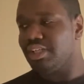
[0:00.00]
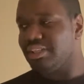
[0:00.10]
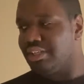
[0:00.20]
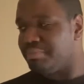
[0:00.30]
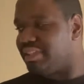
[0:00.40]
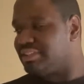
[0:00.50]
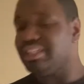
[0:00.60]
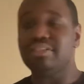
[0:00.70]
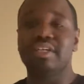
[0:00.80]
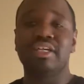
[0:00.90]
Yeah, but
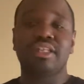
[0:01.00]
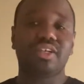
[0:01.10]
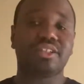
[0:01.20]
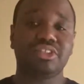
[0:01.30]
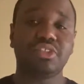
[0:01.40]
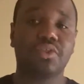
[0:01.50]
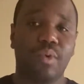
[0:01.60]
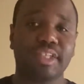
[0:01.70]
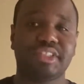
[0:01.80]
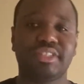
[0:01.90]
still, there are still
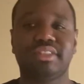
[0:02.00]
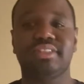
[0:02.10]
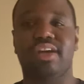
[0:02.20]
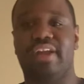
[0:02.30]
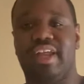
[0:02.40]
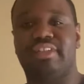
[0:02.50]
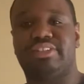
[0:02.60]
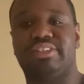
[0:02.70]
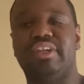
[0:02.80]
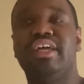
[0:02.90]
questions not are
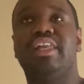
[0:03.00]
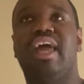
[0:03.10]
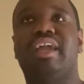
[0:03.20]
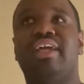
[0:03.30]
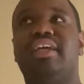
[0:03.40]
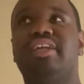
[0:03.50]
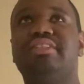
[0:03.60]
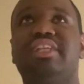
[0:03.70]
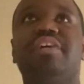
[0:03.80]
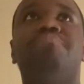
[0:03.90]
answered. Like,
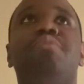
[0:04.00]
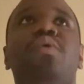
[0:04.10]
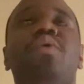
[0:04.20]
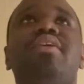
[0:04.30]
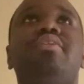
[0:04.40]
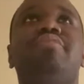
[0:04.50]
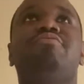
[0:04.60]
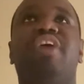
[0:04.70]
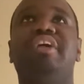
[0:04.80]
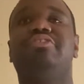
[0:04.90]
is there more
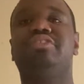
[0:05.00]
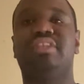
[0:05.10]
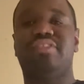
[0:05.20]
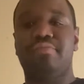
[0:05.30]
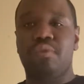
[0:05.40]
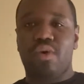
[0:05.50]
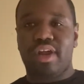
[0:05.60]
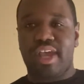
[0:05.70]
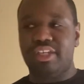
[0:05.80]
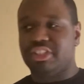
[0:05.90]
Rangers? Is there more
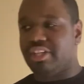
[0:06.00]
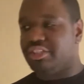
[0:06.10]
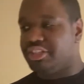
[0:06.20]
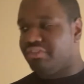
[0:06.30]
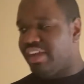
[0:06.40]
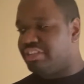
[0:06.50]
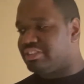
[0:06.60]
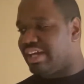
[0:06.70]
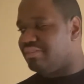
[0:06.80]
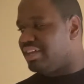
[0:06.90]
H Energy
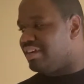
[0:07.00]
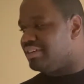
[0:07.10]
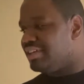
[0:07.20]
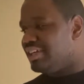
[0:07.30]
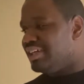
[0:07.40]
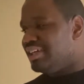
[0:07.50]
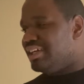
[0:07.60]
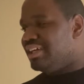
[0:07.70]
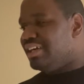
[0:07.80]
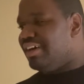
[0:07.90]
Rangers out there?
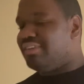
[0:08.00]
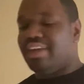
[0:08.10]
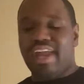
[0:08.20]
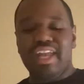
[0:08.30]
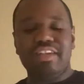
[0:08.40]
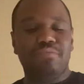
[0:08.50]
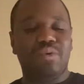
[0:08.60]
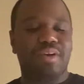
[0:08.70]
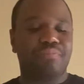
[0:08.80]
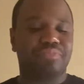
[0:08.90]
Are there any
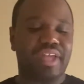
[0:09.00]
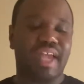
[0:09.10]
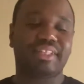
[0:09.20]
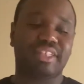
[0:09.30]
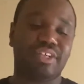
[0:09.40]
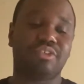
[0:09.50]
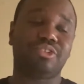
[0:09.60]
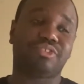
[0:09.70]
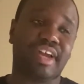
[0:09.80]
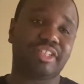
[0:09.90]
more
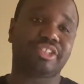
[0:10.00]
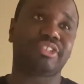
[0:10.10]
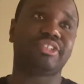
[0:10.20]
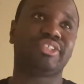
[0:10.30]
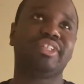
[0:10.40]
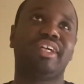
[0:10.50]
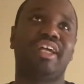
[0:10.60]
X-Eros Rangers